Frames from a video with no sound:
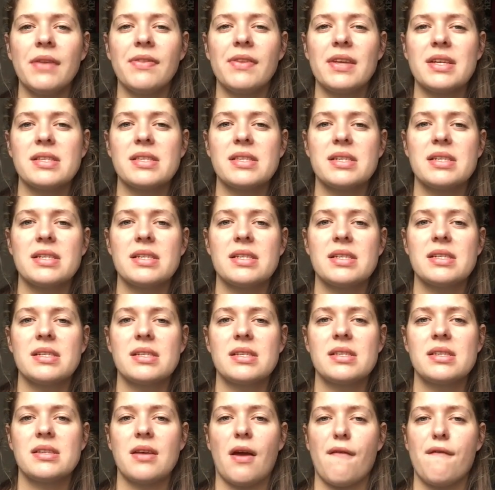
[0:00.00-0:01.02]
This
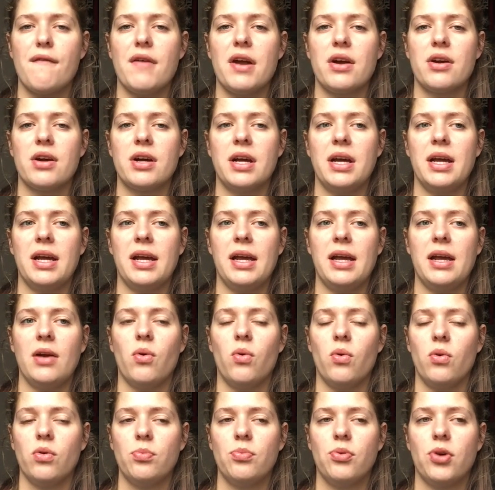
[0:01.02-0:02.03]
is a very
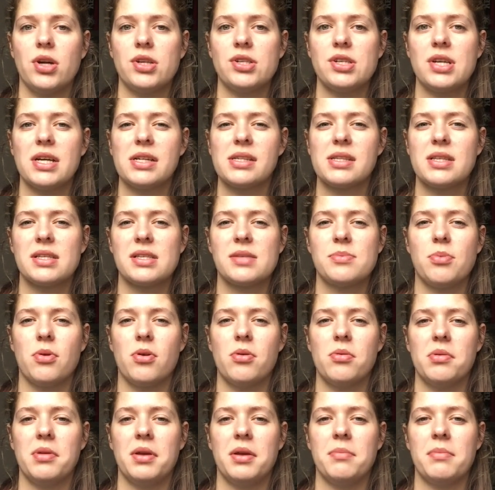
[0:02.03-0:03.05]
old project. It's
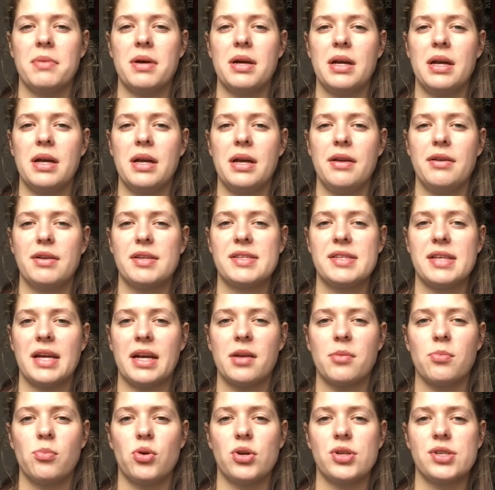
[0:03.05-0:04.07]
probably my
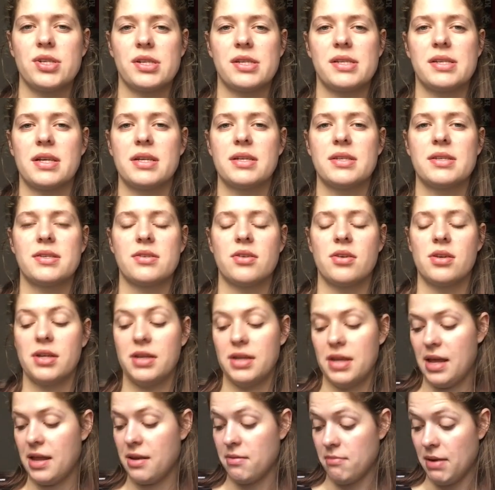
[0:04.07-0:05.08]
second project I
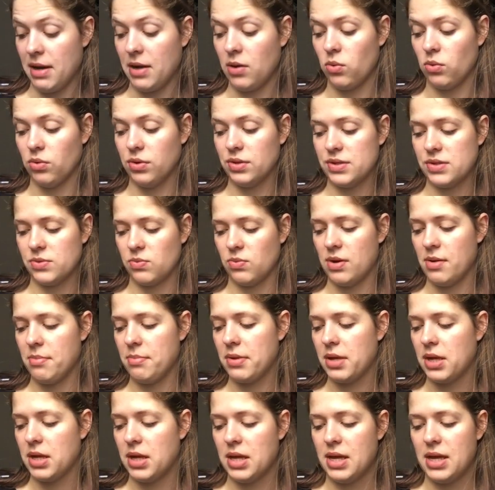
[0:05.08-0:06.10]
started and my oldest WIP.
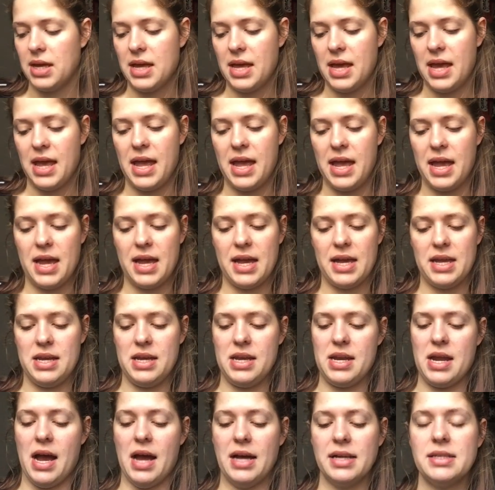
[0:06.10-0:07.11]

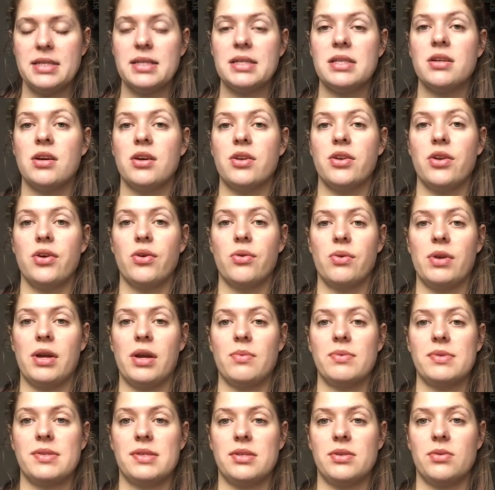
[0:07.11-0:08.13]
And I did not know what
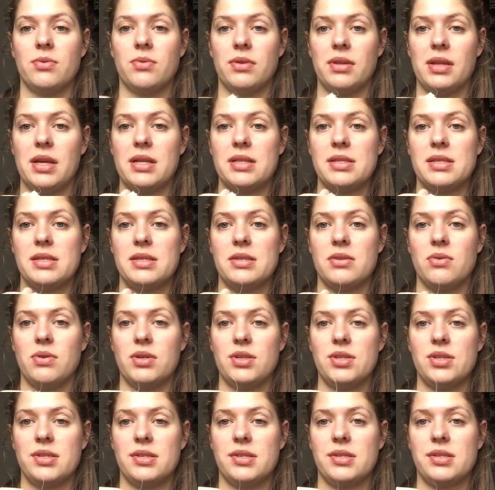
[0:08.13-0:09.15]
I was doing then, so
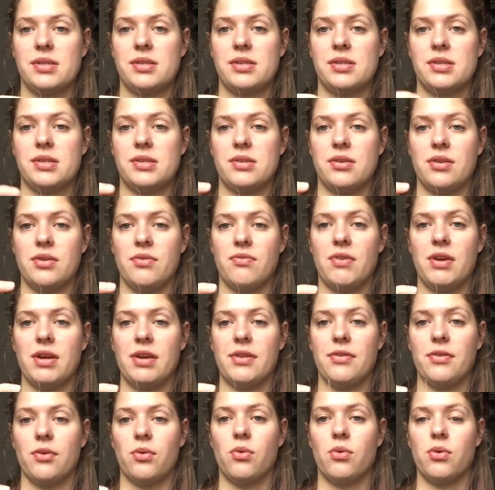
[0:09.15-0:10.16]
I just started right
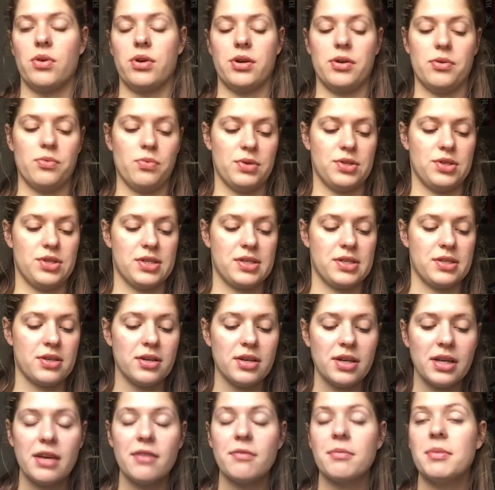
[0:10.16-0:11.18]
in the corner, which is
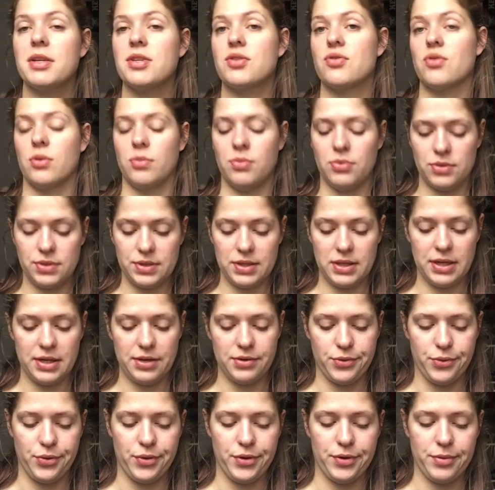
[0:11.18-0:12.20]
gonna give me troubles
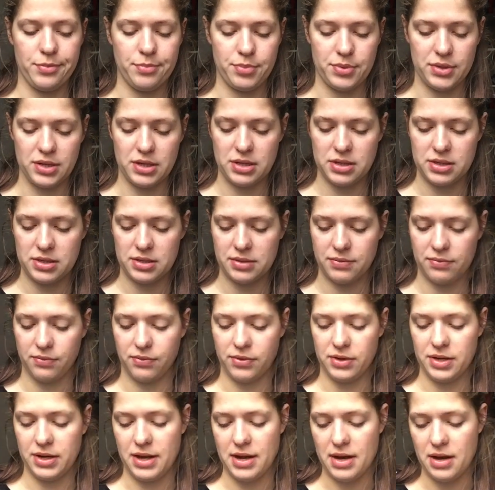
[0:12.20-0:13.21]
later on, but
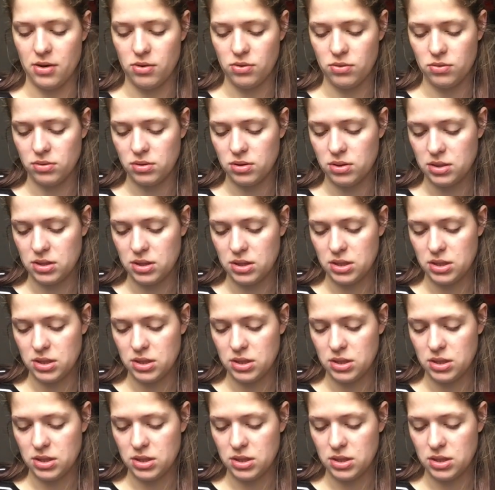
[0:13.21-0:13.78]
for now,